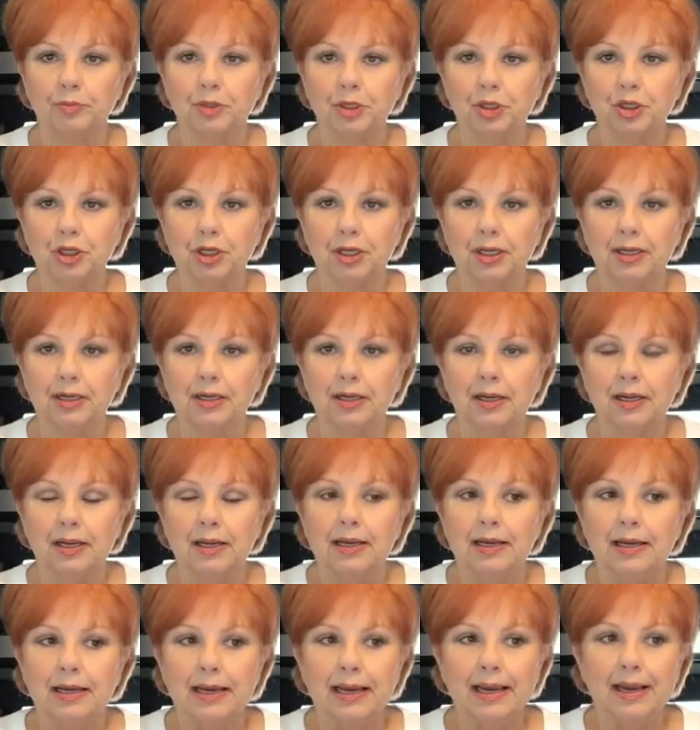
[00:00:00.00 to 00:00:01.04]
machine.
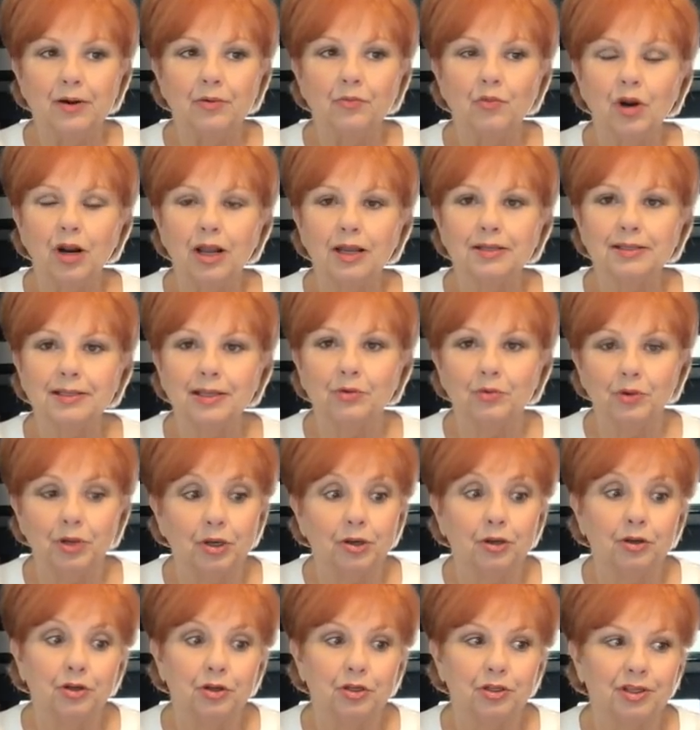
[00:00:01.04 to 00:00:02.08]
And when I say we
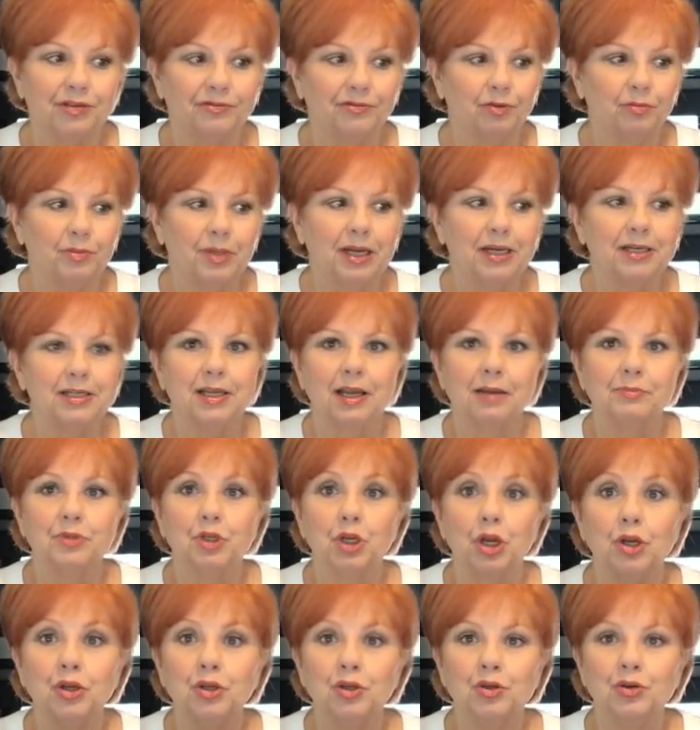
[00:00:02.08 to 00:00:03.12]
can use it for many times,
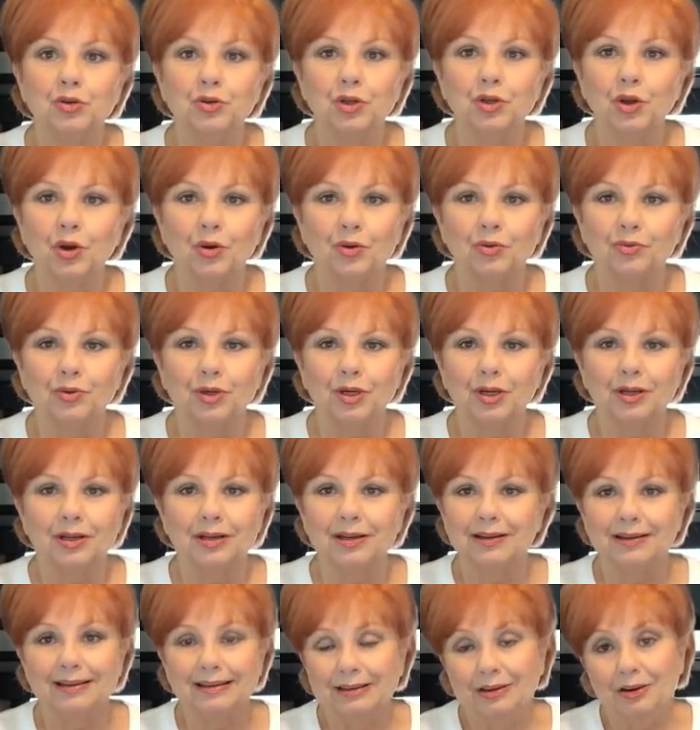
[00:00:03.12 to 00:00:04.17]
you don't
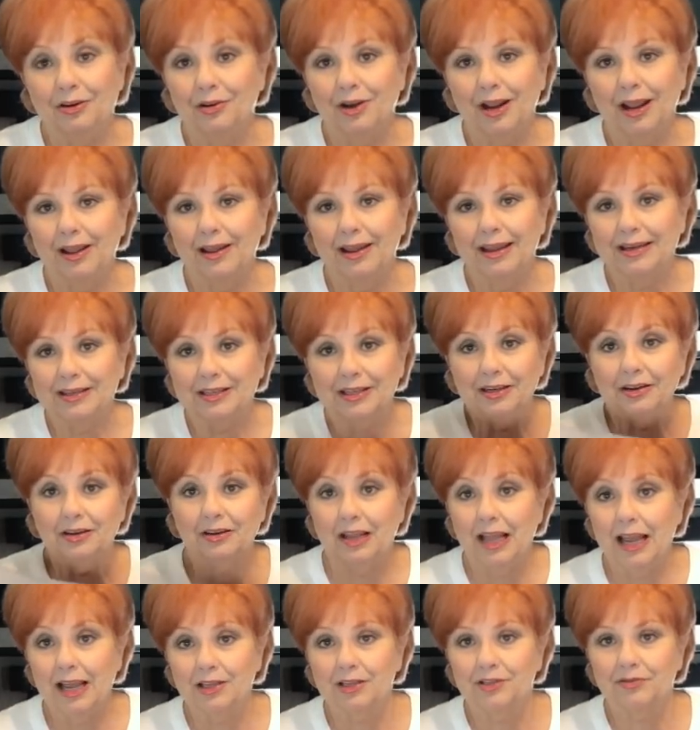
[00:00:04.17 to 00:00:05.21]
have, it
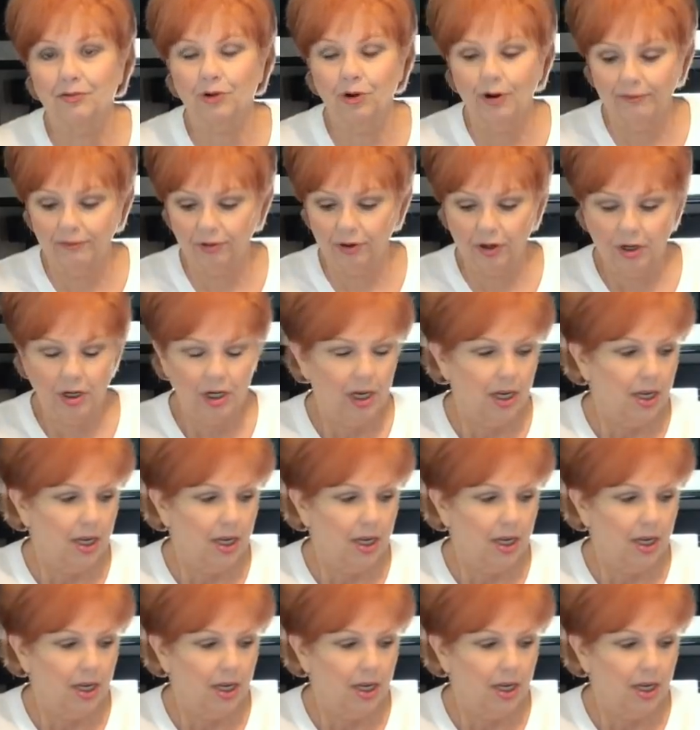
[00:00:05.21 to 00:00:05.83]
lasts forever.